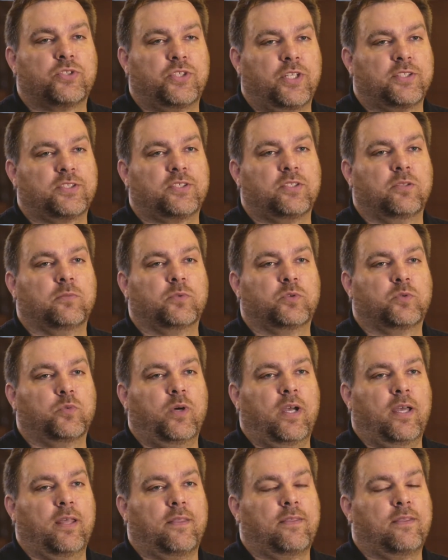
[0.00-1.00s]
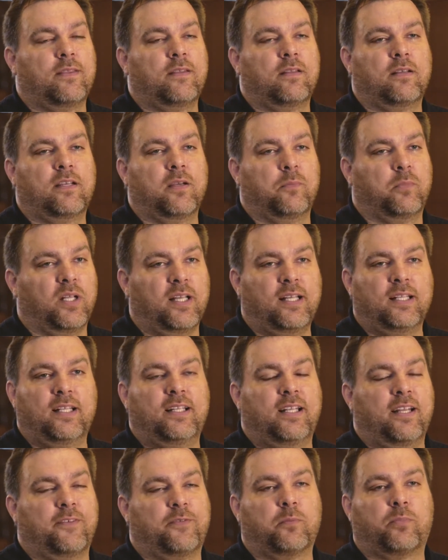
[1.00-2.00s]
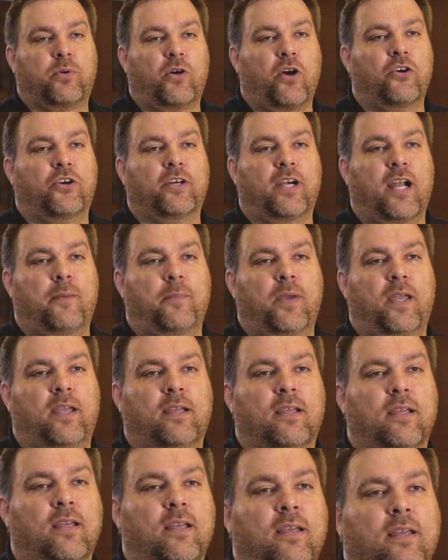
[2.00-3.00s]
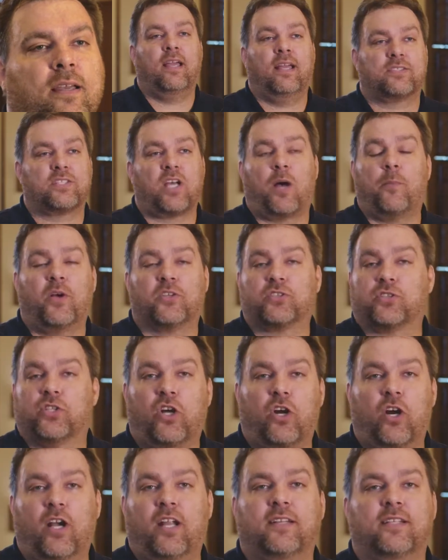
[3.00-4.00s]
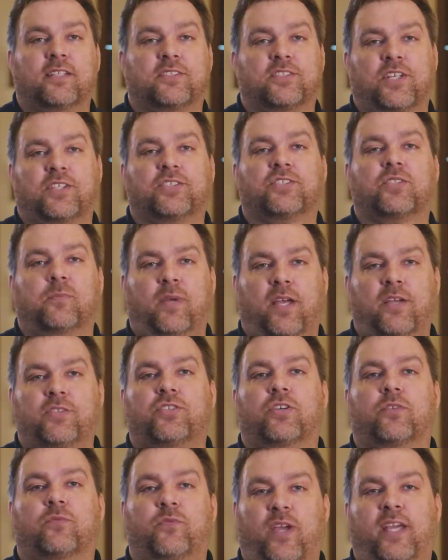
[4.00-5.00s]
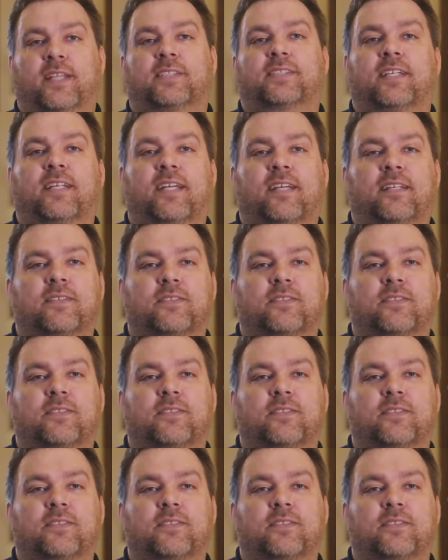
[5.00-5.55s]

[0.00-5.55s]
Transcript: systems with completely different programming. It's almost learning the system as you're fixing it